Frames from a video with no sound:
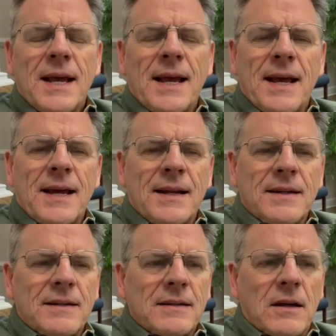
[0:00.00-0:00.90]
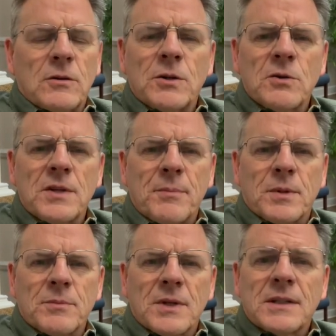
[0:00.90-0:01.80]
And no
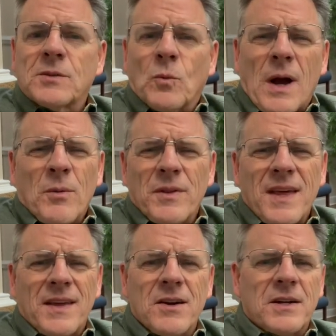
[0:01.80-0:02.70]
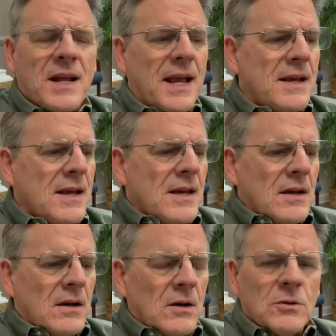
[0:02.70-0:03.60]
symptoms. And I said, why were they there today?
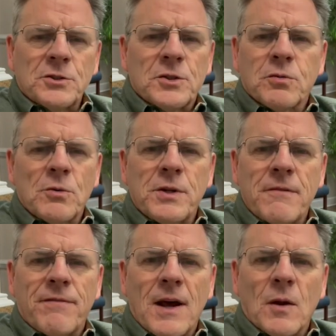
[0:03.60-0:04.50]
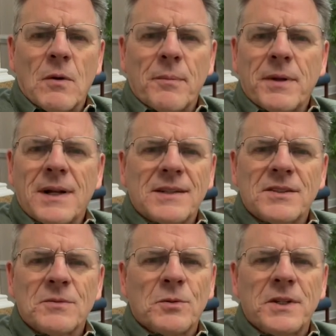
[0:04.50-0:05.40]
Oh, just routine follow-up. Then I
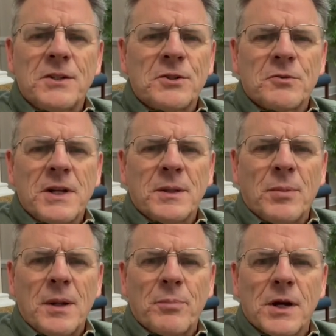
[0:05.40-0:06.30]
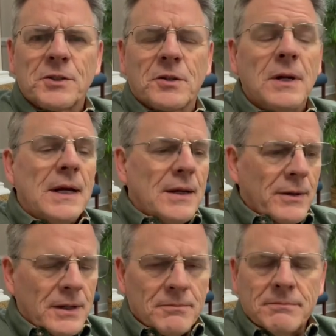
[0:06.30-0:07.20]
says, well, then just treat the blood pressure.
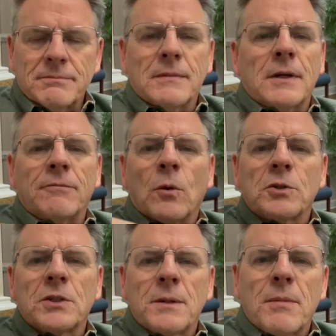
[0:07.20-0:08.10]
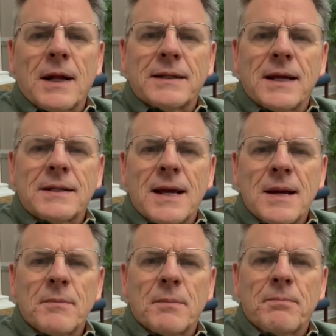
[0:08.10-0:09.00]
Well, unfortunately, by that
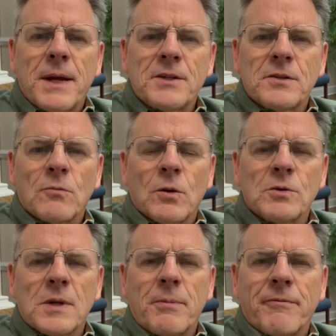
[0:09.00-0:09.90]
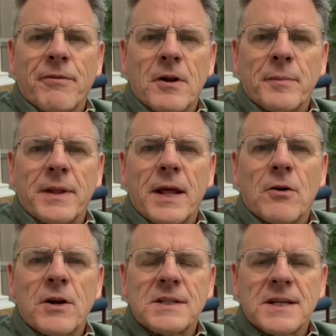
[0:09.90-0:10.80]
time, the patient rolls up in front of me. They'd
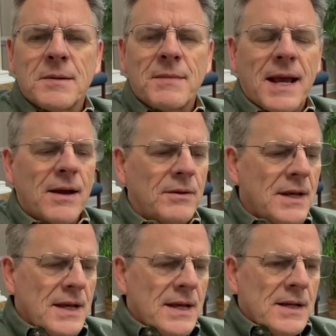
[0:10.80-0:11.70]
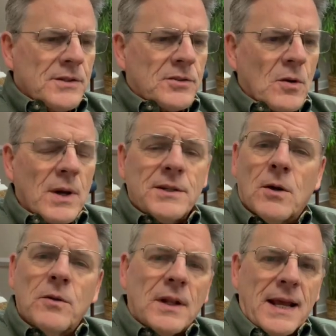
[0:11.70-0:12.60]
already sent him down. So I
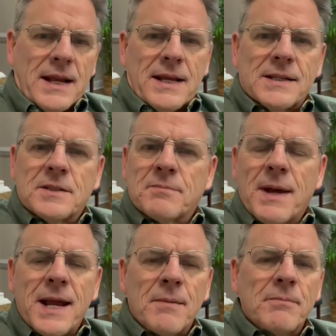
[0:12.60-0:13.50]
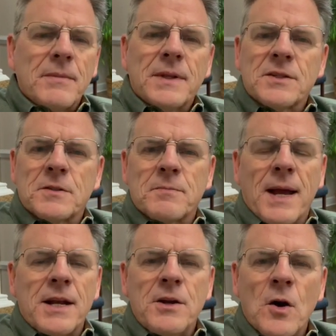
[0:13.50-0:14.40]
told the lady, I said, ma'am, this is
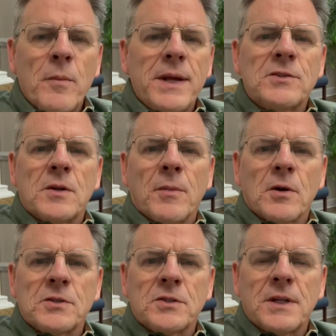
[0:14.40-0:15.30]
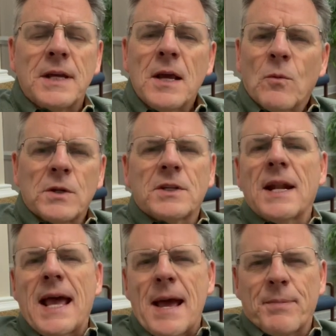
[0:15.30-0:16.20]
by no means an emergency. What's
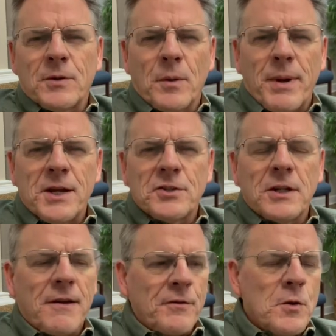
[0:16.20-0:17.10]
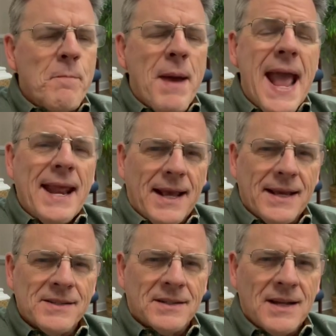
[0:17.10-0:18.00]
going to happen to a patient if you
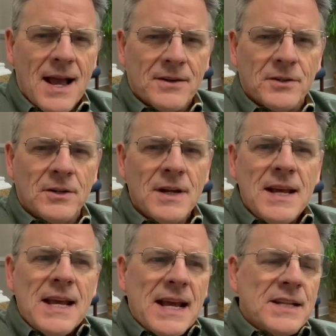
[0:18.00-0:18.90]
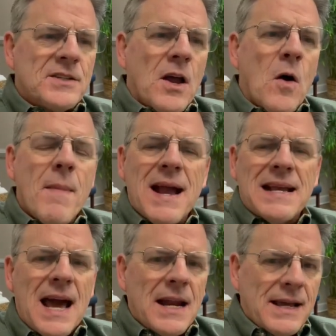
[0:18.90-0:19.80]
panic as a doctor and say, oh my
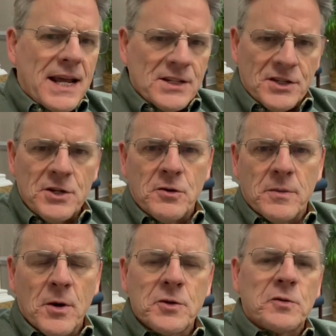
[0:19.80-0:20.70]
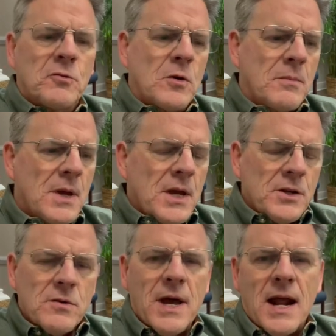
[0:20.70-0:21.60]
God, I got to send you to the emergency room.
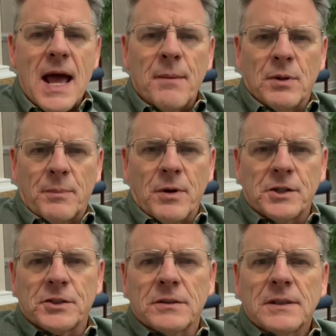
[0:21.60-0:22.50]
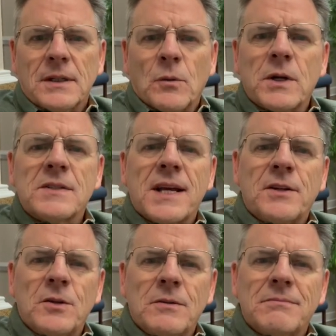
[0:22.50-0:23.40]
You got a high blood pressure. What does
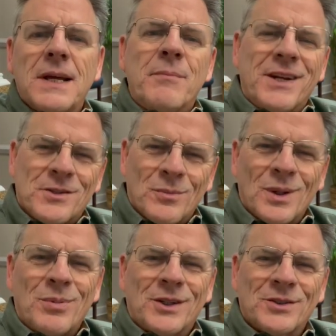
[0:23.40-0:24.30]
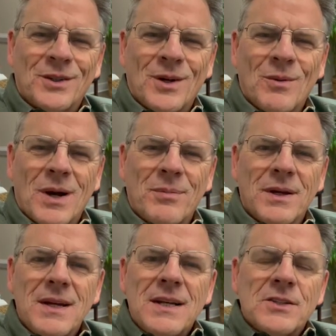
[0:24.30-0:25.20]
that do? It makes your blood pressure go
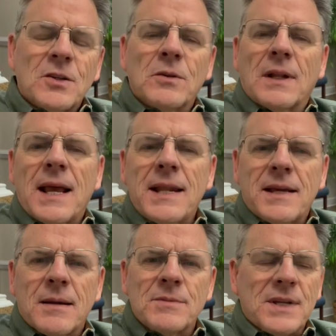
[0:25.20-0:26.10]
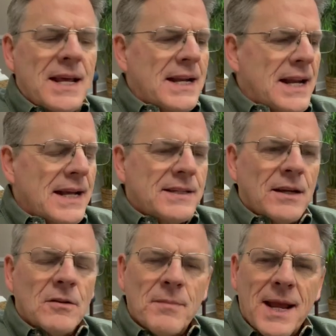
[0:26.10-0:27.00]
up. So the lady comes in and I
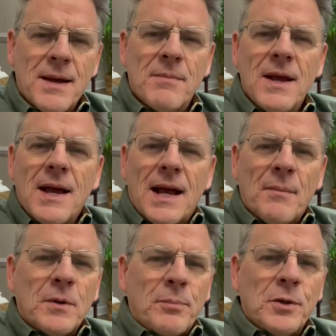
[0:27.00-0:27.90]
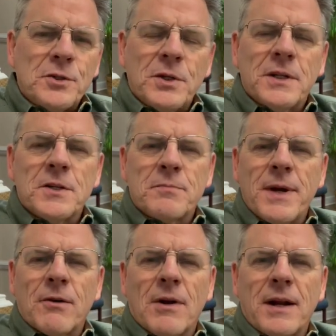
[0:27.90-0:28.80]
tell her, ma'am, I'm going to put you in this
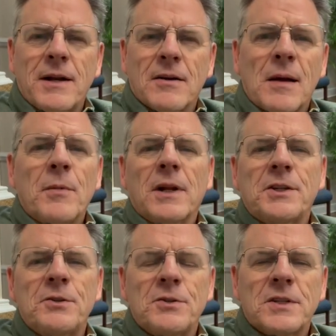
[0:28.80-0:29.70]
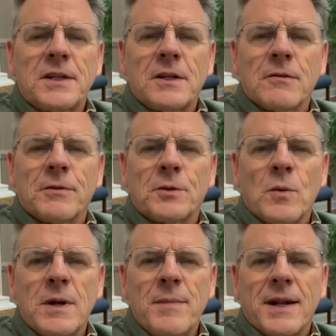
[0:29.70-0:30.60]
bed right here. I'm going to let you sit there for
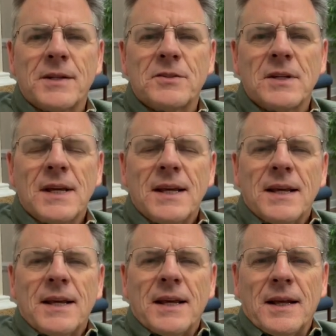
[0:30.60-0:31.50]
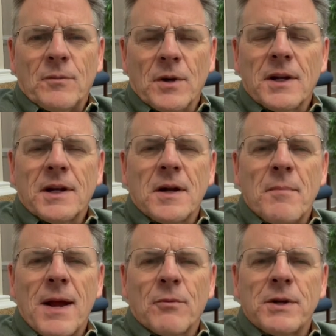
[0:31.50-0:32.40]
20 minutes and we're going to
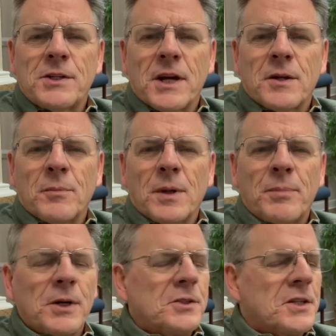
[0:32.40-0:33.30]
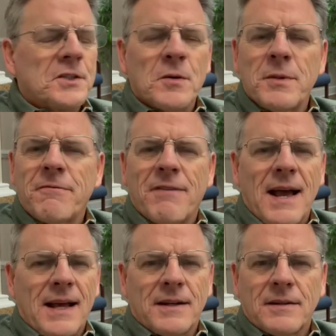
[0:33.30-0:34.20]
come back and recheck your blood pressure. It's going to be
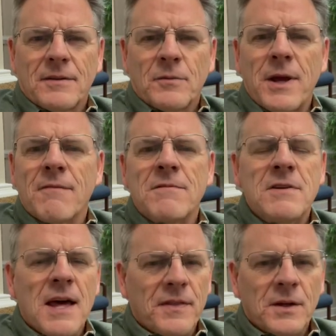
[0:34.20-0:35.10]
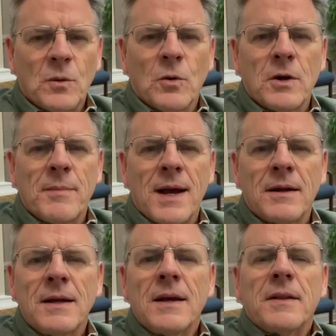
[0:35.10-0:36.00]
fine. We have nothing to worry
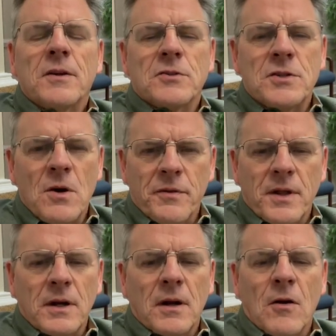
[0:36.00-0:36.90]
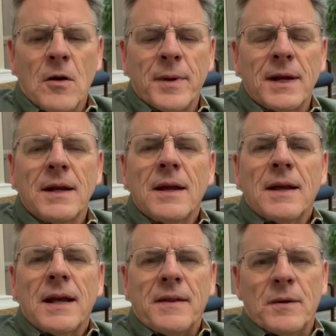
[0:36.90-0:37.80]
about. There's nothing alarming,
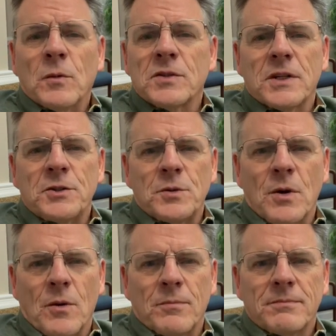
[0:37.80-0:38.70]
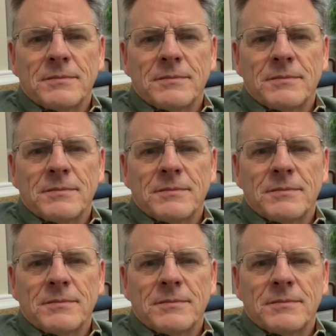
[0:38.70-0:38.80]
and then we'll send you home.